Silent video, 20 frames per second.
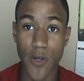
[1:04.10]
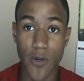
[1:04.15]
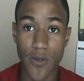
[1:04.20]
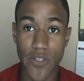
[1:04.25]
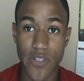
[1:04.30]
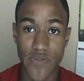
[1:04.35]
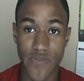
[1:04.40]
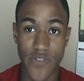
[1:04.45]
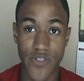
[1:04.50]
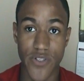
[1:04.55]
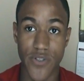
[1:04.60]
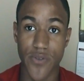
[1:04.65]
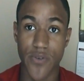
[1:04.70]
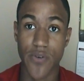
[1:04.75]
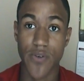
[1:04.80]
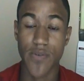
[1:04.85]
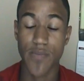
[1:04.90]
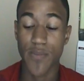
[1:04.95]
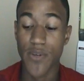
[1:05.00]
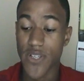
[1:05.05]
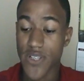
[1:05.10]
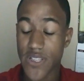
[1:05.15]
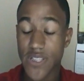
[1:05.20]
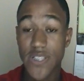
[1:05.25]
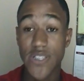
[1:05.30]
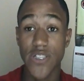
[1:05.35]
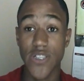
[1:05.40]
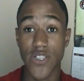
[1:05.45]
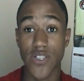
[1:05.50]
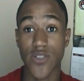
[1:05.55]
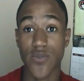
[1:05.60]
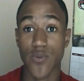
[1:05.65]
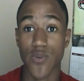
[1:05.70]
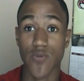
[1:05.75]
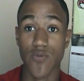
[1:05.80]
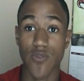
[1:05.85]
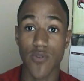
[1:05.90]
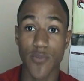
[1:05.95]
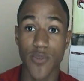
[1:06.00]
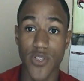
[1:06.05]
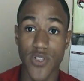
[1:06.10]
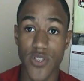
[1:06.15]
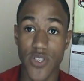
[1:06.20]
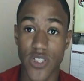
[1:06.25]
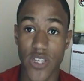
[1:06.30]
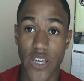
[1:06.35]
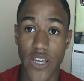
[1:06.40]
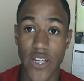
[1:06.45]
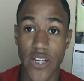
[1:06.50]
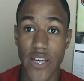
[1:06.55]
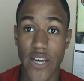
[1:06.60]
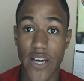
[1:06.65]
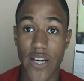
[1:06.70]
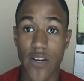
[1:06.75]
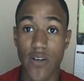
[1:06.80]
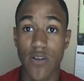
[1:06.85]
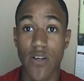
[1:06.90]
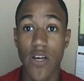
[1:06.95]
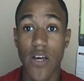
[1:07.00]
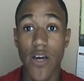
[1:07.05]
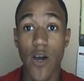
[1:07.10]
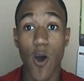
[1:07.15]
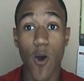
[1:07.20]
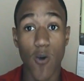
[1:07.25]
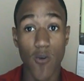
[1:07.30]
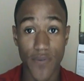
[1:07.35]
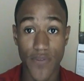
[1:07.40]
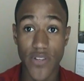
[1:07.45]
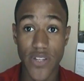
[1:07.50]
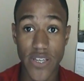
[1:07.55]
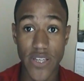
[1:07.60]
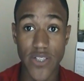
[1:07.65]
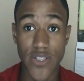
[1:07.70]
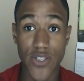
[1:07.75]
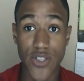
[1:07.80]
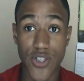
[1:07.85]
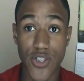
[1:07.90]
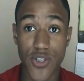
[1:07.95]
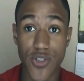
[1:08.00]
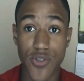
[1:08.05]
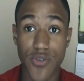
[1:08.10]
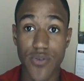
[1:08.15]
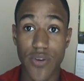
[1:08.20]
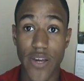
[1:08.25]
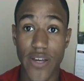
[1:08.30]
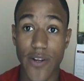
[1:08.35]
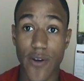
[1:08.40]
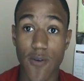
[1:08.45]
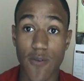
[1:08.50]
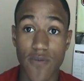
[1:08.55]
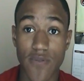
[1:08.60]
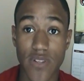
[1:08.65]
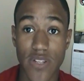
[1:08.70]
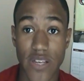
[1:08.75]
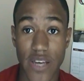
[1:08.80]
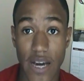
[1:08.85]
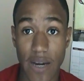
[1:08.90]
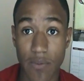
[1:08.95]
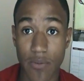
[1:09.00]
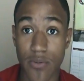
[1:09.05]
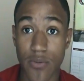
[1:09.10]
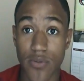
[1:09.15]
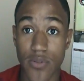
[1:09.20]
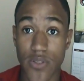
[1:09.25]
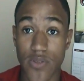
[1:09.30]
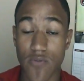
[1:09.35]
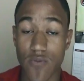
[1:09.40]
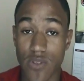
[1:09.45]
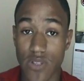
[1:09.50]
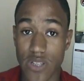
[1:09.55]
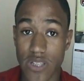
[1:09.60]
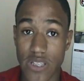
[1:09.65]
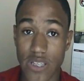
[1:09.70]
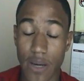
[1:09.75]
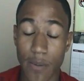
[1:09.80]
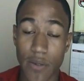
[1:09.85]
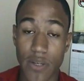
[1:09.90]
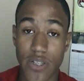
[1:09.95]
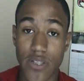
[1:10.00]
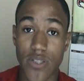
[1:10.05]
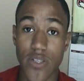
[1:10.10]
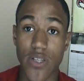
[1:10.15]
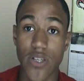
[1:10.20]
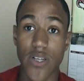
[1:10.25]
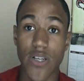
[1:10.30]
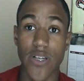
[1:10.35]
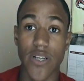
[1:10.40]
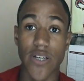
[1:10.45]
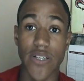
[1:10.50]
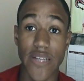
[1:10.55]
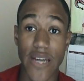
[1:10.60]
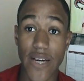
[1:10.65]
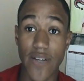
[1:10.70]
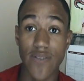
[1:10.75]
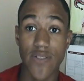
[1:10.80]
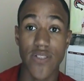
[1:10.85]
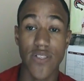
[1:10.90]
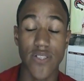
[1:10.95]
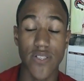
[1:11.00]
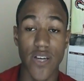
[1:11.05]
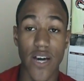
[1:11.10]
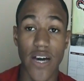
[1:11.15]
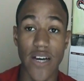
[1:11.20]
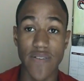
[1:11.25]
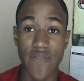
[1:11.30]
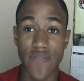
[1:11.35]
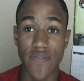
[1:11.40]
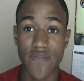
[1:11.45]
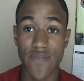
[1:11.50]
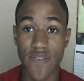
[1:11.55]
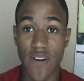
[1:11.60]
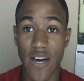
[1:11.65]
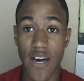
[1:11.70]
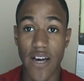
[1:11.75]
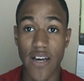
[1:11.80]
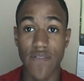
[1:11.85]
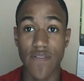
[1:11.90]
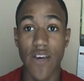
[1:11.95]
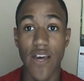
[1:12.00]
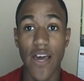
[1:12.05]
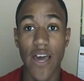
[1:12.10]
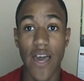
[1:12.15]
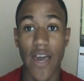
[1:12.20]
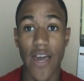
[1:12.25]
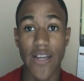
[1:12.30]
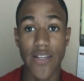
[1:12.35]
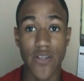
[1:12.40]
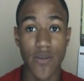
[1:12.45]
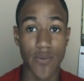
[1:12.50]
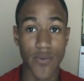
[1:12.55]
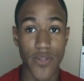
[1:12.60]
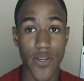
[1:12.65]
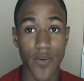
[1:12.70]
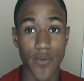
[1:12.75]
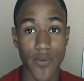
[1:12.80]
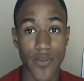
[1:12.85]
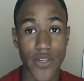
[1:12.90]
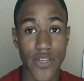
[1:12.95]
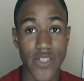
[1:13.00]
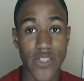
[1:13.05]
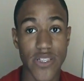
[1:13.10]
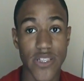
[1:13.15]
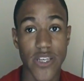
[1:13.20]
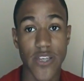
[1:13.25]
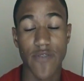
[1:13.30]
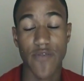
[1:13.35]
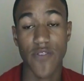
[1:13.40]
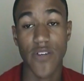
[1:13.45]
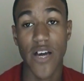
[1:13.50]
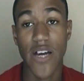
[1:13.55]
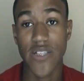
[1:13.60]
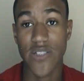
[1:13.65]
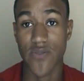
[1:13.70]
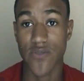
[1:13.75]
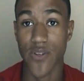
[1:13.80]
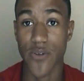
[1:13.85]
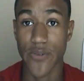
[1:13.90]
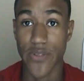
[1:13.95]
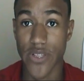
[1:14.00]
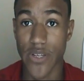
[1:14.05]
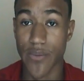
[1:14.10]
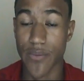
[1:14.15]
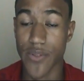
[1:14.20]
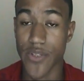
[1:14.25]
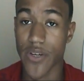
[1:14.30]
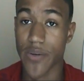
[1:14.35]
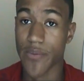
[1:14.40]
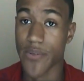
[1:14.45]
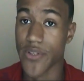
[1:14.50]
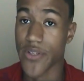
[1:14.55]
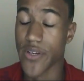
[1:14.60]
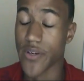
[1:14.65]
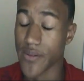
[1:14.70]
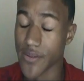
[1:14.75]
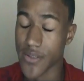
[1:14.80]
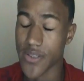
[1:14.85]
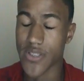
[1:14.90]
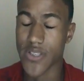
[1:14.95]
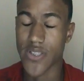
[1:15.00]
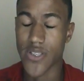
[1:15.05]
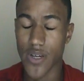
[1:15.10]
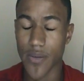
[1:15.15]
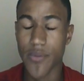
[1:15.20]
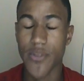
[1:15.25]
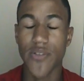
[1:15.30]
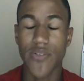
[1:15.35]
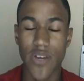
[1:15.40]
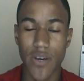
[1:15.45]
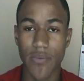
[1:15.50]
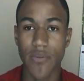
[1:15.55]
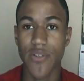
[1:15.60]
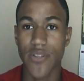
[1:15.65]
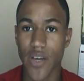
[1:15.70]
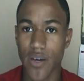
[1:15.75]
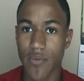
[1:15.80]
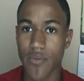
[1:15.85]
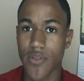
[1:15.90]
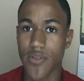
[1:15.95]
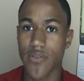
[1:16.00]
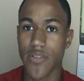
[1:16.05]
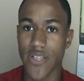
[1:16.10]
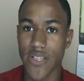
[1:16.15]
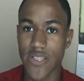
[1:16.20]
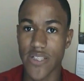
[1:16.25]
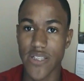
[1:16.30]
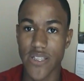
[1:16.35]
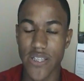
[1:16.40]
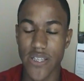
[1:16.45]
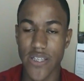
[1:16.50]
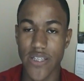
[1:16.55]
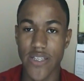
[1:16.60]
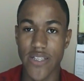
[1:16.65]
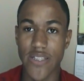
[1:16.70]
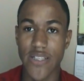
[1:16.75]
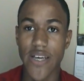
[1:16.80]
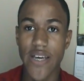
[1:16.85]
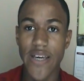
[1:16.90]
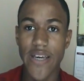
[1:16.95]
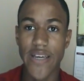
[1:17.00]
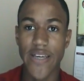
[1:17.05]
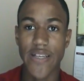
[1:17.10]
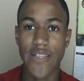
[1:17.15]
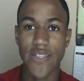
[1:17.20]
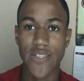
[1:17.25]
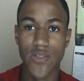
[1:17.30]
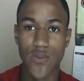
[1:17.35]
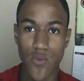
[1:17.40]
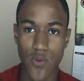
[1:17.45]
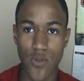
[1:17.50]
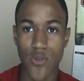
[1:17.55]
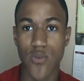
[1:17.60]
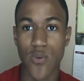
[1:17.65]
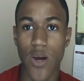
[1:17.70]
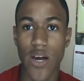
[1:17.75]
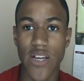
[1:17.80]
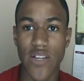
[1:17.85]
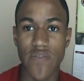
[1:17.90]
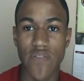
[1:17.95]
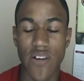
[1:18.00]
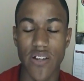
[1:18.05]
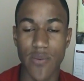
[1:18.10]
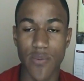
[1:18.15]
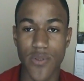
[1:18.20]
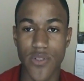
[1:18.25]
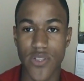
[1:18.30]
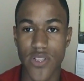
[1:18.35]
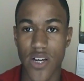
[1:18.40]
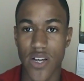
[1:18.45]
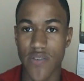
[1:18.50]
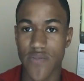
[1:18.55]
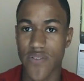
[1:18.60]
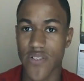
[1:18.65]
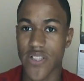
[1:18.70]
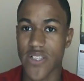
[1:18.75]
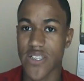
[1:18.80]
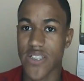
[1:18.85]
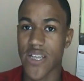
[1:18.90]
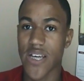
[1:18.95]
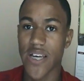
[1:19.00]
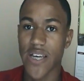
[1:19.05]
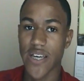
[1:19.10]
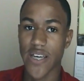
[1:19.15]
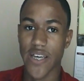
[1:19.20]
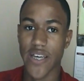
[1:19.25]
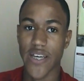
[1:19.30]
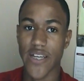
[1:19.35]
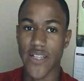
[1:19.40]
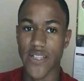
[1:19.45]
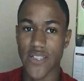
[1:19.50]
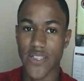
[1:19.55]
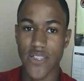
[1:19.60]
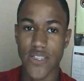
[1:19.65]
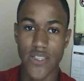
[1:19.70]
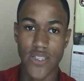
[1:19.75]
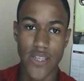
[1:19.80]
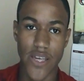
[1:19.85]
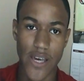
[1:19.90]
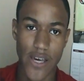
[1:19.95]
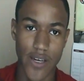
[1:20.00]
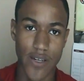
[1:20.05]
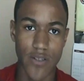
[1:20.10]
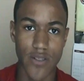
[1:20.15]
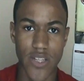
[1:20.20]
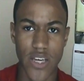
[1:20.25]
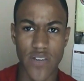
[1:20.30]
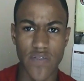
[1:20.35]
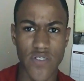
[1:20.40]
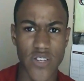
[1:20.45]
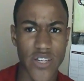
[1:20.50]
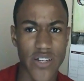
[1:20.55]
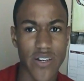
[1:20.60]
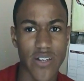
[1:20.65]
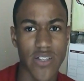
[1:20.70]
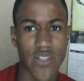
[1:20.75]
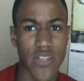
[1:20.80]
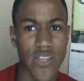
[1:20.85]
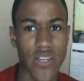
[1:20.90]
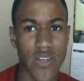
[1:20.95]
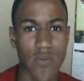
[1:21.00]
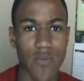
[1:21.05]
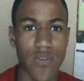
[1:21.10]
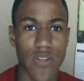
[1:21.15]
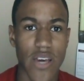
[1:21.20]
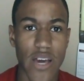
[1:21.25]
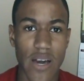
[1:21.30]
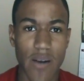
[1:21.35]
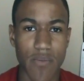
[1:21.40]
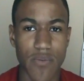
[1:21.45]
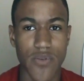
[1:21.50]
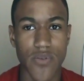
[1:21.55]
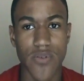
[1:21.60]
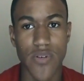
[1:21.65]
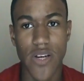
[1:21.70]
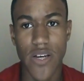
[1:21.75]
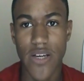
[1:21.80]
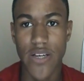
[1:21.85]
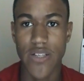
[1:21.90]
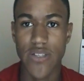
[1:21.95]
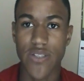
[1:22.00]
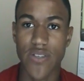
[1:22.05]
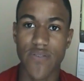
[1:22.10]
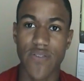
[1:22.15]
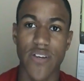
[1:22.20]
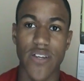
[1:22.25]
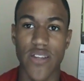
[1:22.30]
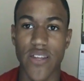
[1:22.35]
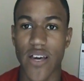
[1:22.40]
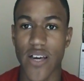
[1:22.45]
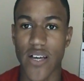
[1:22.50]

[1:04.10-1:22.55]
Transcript: know this for sure, but this is just what rumors are saying now. Hopefully, it's true, and hopefully, Apple would announce the iPhone 5 at WWDC. If you guys don't know what WWDC is, it's the Worldwide Developers Conference, and it's held every year, I think, with Apple, stuff like